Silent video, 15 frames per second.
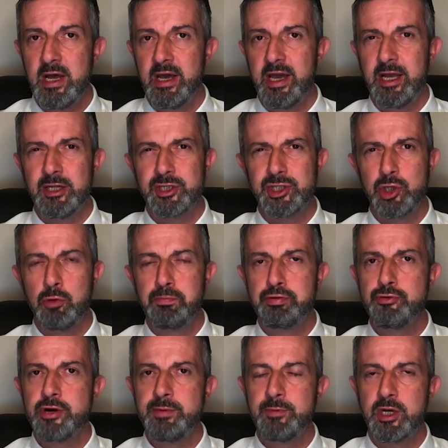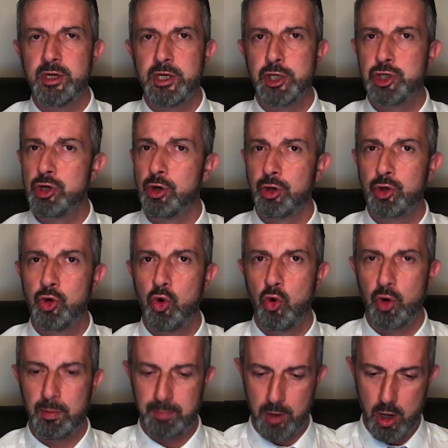in supreme condition on a
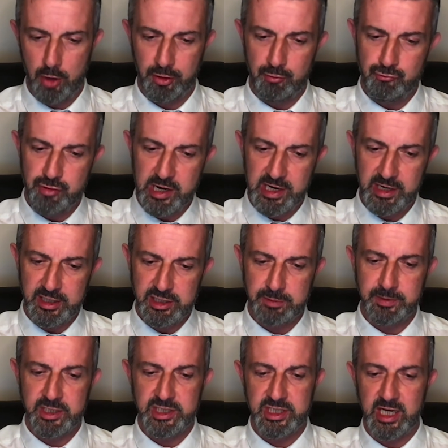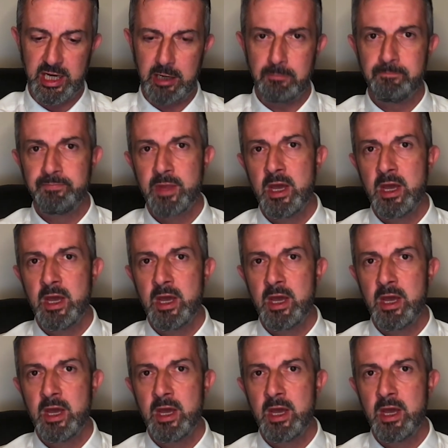corner plot that really needs to be seen.